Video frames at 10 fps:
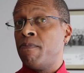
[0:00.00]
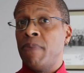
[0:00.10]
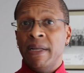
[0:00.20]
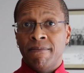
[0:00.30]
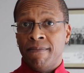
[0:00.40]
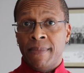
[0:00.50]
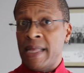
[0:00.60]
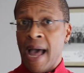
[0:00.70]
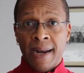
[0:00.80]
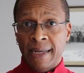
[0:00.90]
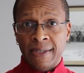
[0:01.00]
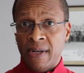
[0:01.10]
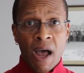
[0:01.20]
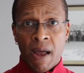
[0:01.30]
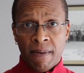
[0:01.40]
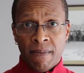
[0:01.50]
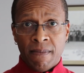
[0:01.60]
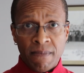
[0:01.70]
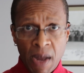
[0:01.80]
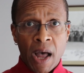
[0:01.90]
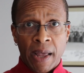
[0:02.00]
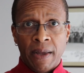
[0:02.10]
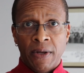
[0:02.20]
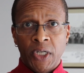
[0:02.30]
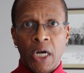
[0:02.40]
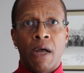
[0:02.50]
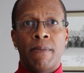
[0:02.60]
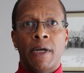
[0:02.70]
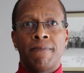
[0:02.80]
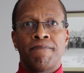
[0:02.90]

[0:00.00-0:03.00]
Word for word: But that is not my job.